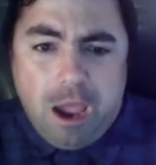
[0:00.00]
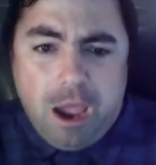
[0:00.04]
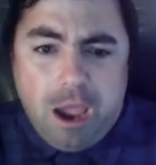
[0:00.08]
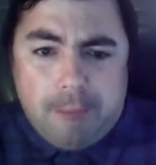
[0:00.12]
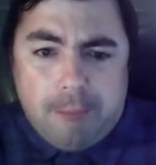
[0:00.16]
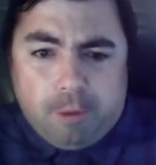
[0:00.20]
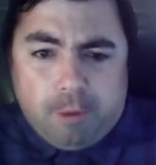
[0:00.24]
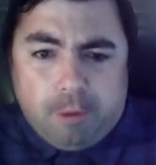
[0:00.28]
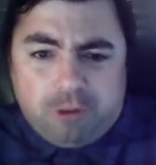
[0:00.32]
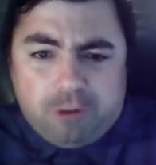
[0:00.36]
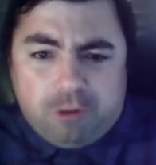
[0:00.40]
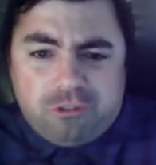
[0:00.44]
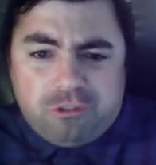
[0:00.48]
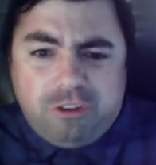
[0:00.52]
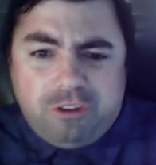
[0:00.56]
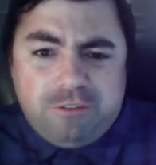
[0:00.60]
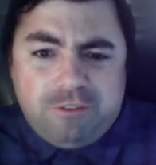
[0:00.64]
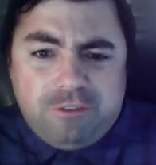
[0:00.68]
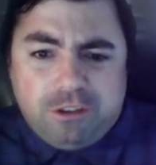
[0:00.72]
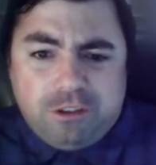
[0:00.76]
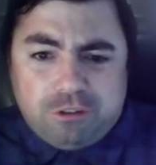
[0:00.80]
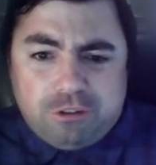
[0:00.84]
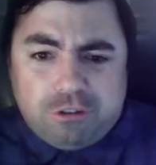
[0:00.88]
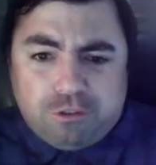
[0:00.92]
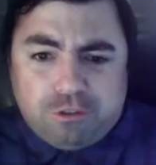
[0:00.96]
Emergency
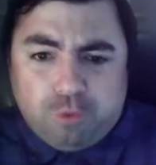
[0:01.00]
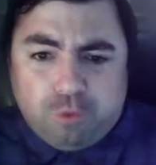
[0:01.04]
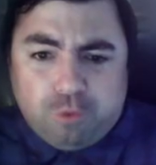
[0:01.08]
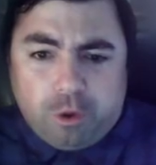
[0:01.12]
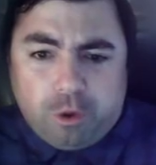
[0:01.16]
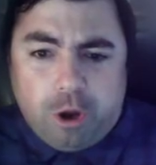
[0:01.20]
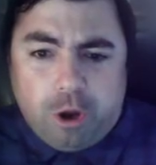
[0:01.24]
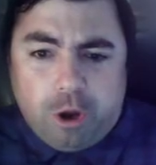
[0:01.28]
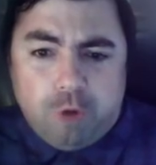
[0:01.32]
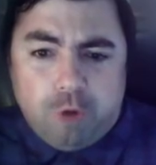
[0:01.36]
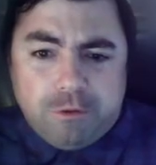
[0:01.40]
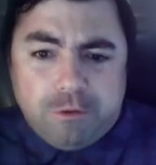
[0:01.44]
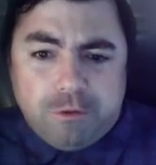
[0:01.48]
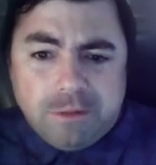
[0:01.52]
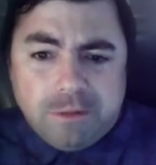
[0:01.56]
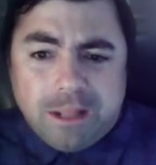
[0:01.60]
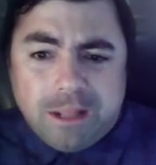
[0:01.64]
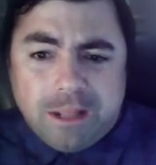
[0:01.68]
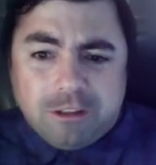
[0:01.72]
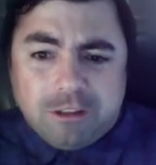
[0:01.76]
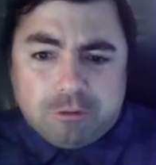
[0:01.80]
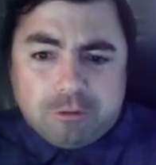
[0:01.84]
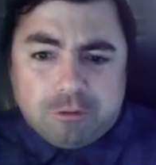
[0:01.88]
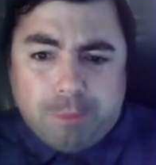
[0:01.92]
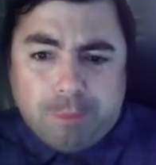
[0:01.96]
visits for COVID
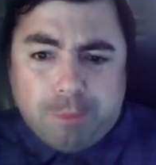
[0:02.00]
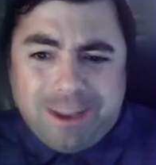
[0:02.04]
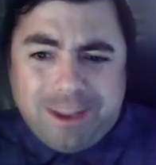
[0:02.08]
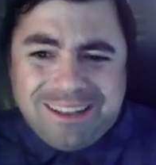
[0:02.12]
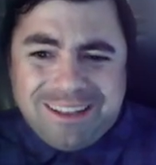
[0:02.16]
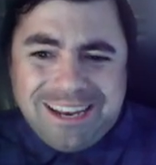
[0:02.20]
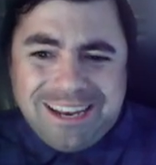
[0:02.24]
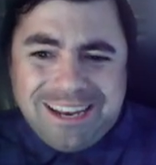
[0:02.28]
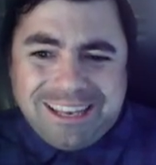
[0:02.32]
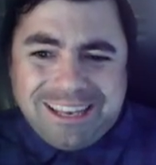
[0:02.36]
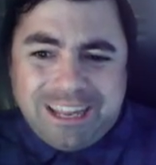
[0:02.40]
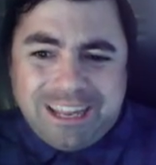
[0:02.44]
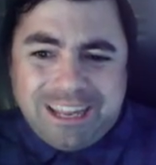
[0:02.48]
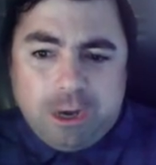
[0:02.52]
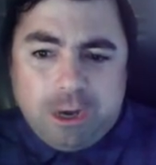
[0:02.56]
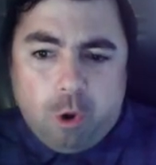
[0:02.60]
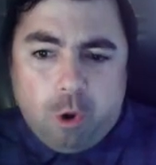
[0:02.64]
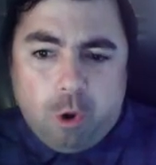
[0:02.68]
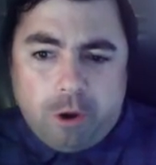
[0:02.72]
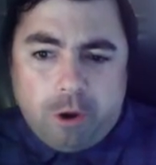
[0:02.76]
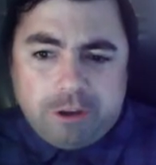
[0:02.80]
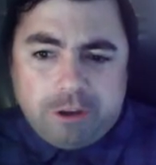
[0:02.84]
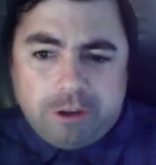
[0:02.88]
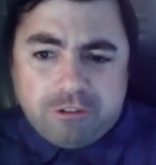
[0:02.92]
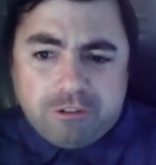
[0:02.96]
spiked in late
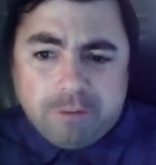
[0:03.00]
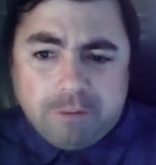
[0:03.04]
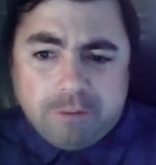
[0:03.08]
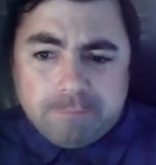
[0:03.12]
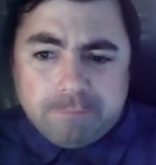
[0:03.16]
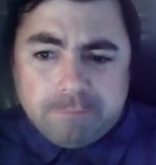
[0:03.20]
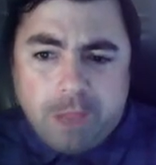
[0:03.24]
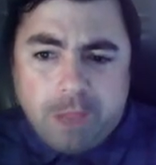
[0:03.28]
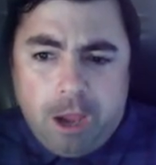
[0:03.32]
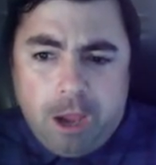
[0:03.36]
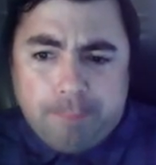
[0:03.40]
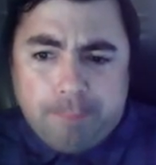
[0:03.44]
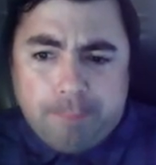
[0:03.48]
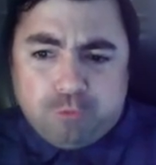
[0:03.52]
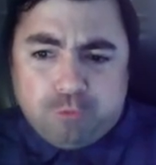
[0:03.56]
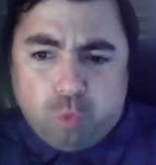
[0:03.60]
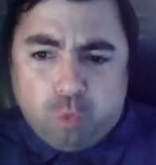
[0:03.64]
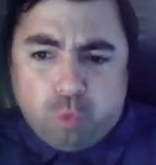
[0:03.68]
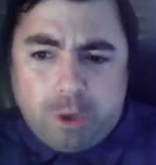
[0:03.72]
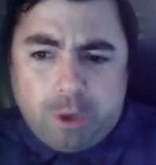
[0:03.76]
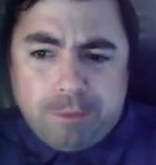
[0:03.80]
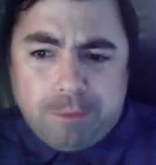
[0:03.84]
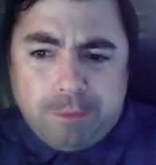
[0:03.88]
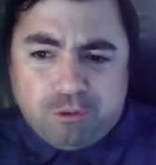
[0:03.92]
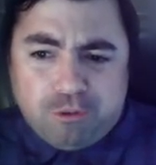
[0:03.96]
August, up
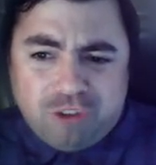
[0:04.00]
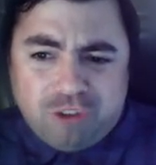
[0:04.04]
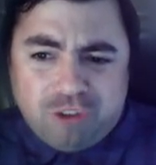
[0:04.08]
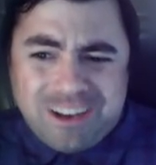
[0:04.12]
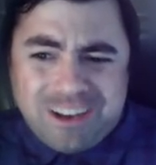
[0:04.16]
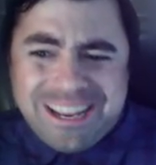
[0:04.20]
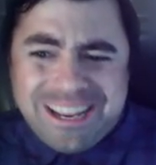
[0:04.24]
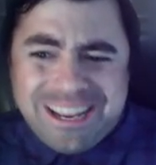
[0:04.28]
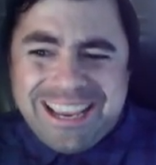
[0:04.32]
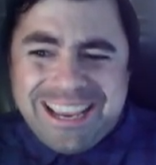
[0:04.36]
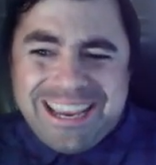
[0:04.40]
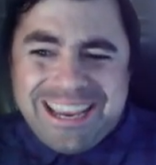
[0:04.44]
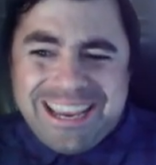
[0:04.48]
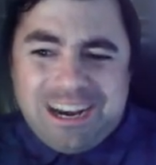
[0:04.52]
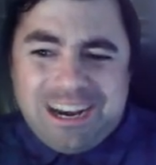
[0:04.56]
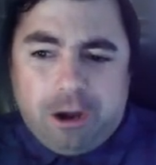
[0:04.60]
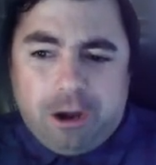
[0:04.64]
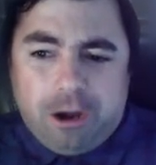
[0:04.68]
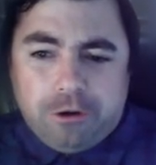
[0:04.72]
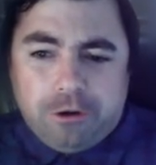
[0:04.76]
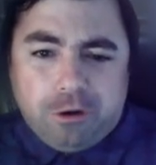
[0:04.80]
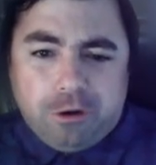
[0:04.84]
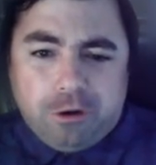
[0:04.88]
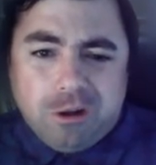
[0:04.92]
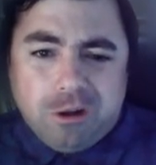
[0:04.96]
twenty percent in
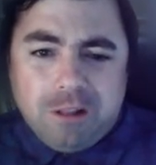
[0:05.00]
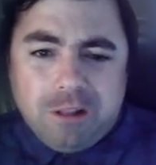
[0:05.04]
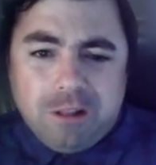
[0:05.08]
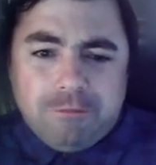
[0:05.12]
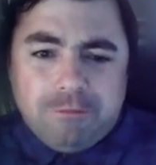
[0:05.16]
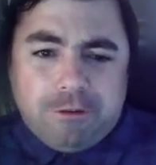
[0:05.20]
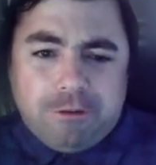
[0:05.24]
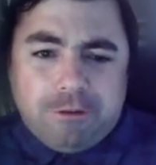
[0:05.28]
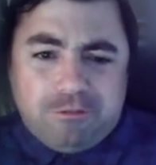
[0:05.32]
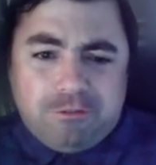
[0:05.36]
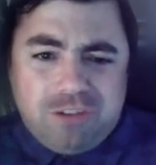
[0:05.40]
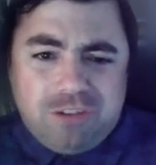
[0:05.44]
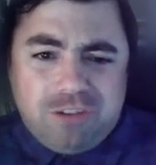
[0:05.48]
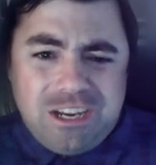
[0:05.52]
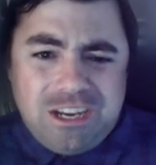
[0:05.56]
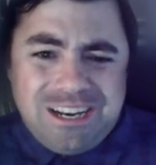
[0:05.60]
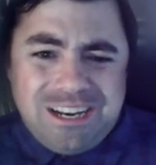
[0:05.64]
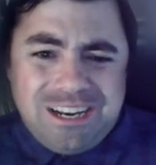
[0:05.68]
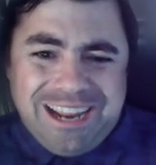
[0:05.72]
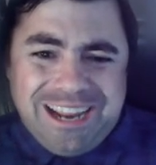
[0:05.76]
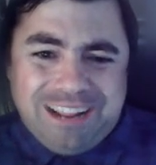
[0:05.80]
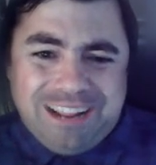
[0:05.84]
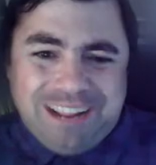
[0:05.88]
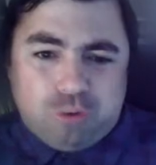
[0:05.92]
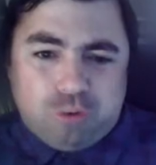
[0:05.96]
under
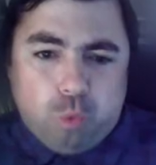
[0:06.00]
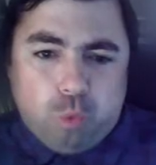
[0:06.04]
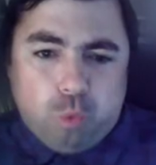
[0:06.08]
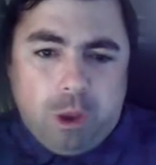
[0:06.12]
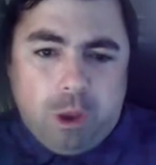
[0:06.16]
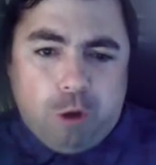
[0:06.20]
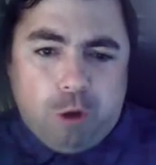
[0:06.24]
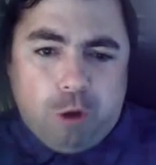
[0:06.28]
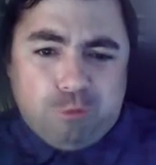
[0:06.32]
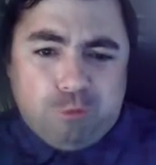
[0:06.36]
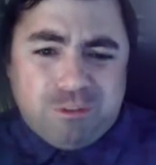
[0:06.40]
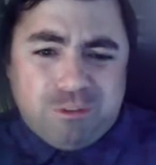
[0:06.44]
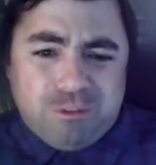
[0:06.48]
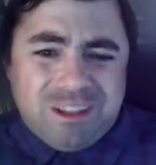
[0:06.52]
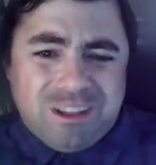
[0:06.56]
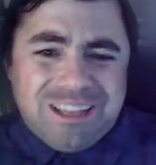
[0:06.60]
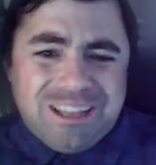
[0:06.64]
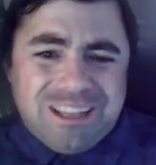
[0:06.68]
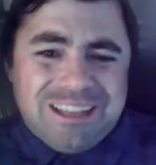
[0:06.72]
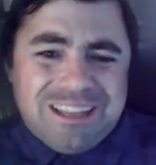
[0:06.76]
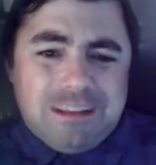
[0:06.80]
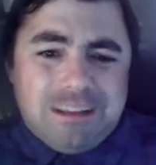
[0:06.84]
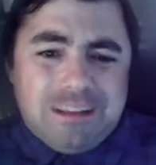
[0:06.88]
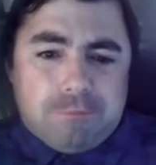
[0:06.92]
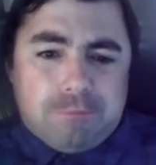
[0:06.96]
fifteen and twelve
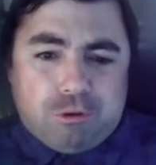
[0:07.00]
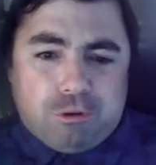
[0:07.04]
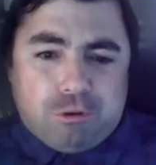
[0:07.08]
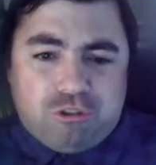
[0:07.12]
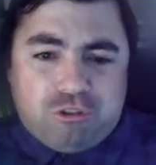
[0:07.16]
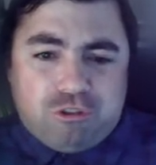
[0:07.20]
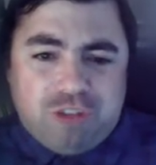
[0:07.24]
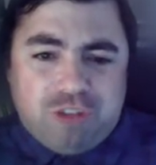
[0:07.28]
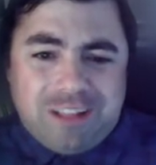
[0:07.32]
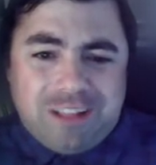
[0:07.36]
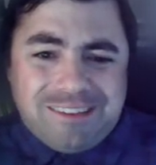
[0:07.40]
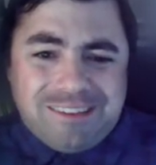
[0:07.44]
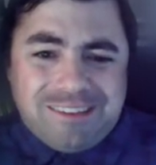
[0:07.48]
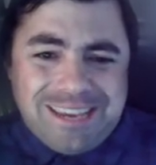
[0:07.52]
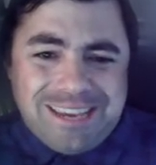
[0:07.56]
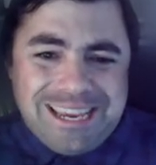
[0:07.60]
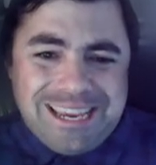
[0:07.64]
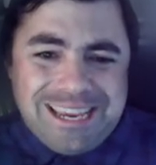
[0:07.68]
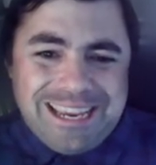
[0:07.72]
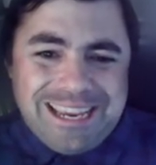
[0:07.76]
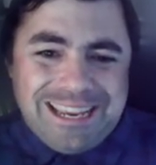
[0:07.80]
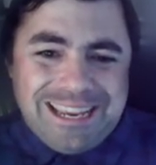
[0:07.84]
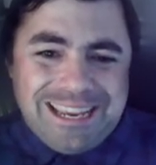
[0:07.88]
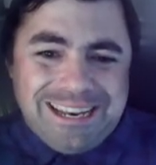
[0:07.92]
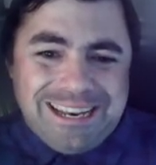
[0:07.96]
percent
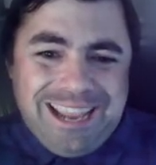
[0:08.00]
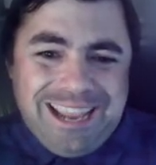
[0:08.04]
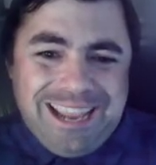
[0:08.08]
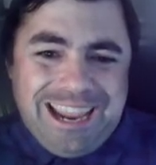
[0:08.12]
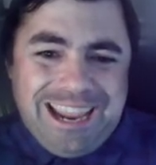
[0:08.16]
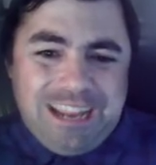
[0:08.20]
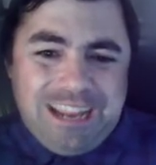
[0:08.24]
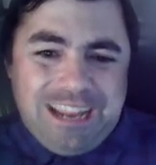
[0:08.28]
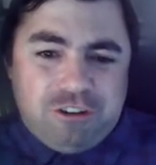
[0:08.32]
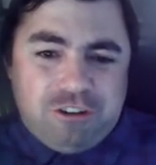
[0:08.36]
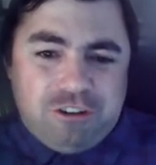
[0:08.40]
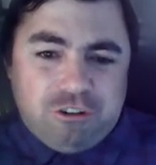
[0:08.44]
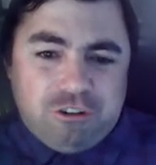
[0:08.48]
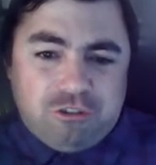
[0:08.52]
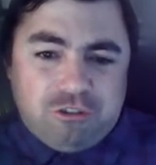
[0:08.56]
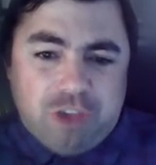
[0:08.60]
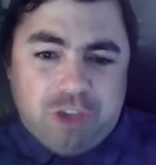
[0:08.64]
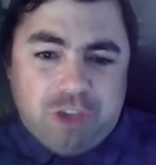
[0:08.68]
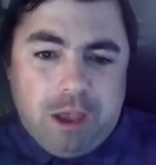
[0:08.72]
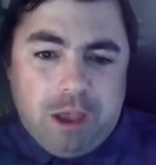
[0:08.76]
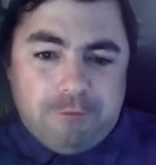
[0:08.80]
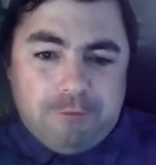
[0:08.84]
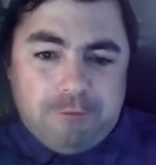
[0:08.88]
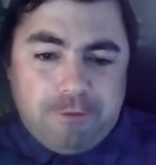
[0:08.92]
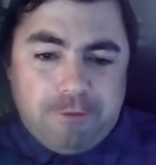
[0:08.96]
in ages
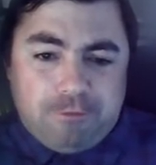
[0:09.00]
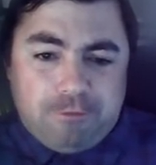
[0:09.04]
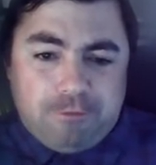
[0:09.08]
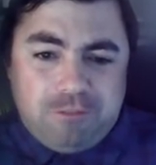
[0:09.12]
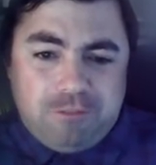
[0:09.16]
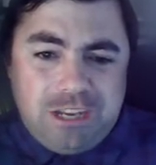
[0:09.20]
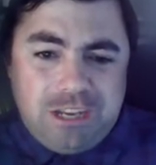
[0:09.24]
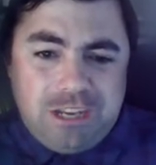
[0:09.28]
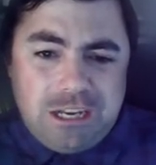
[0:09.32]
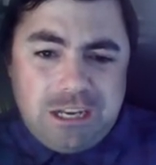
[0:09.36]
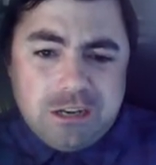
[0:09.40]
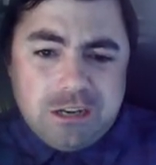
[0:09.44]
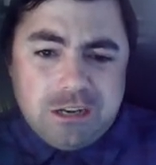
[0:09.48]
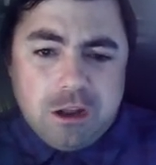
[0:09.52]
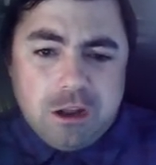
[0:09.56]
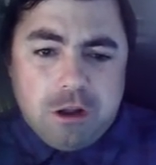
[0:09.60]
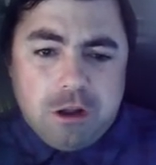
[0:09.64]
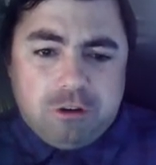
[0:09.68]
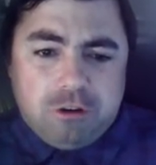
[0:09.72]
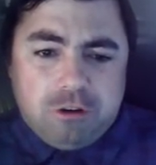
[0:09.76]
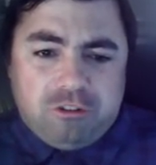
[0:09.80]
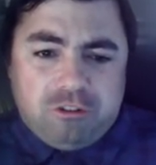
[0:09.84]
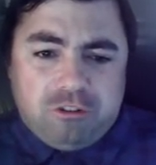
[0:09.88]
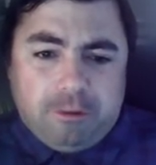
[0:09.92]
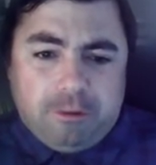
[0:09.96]
uh, fifteen
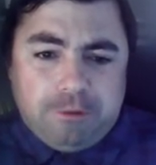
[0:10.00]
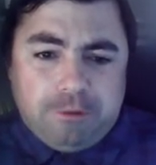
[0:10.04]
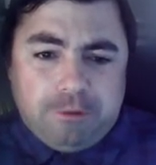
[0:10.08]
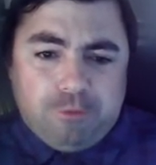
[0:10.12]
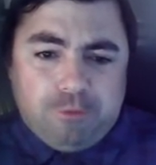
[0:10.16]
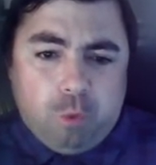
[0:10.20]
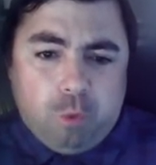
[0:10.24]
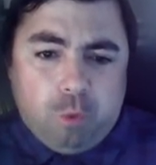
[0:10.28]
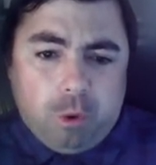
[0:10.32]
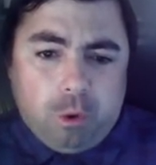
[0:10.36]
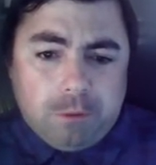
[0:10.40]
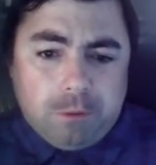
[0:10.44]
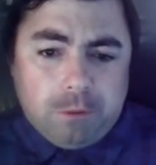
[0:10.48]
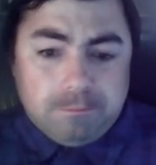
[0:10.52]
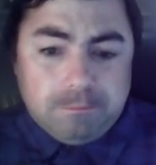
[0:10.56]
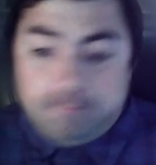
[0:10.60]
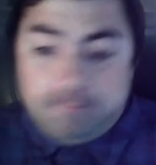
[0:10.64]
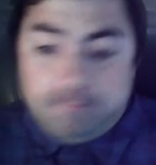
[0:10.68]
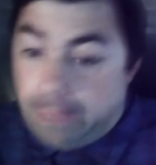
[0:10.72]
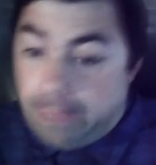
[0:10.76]
to seventy-four.